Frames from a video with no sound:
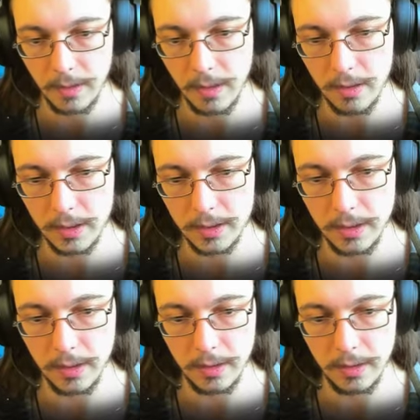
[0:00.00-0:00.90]
I'll just,
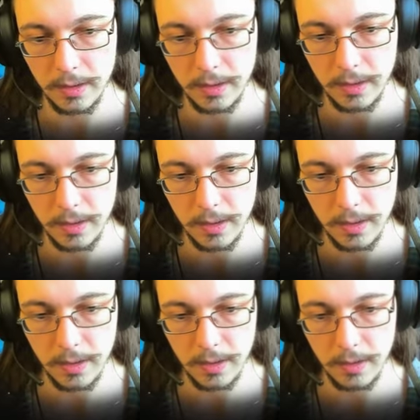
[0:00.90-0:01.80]
uh...
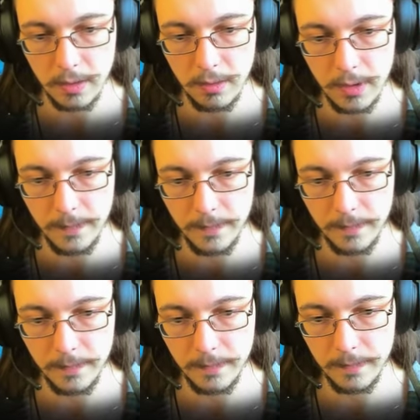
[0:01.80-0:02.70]
You know what?
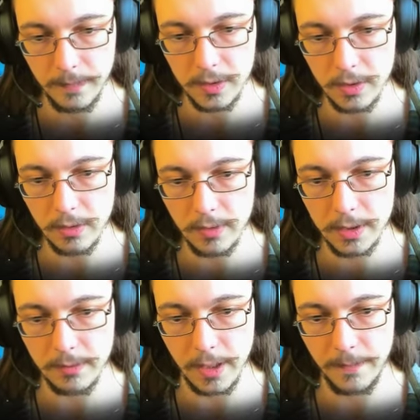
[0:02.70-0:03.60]
Let's start going
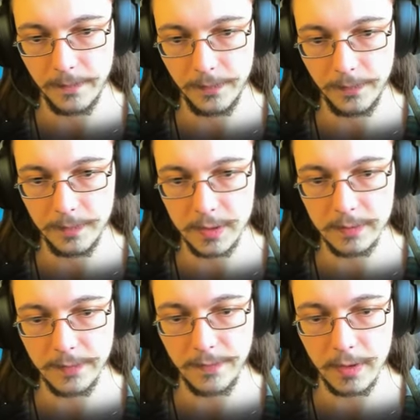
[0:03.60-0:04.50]
this way.
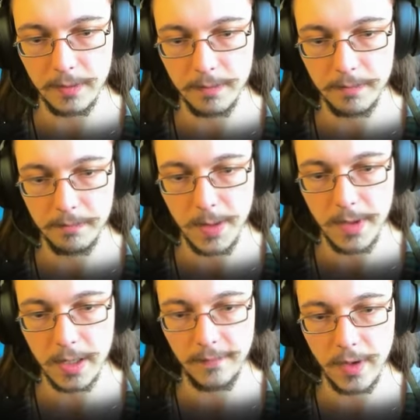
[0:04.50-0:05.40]
Just for fun. Maybe
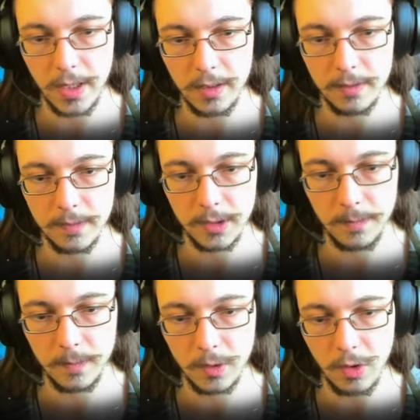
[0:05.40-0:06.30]
I can find
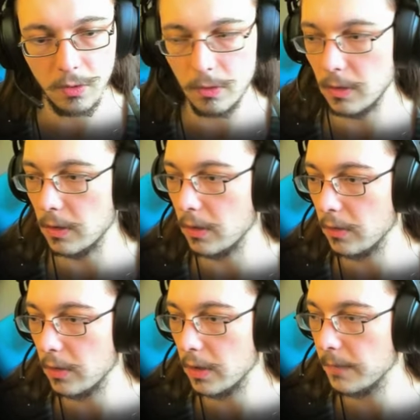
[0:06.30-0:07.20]
some coal
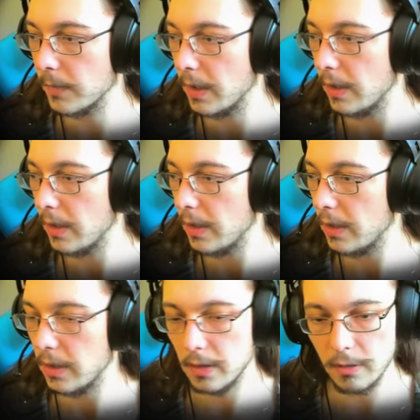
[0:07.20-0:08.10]
or
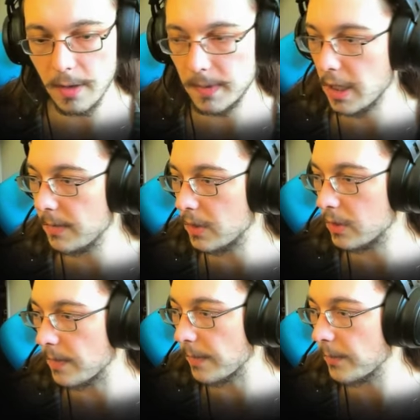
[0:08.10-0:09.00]
crappy diamonds or
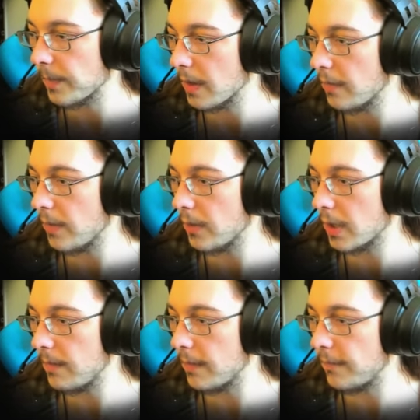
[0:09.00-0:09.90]
something. Father gave you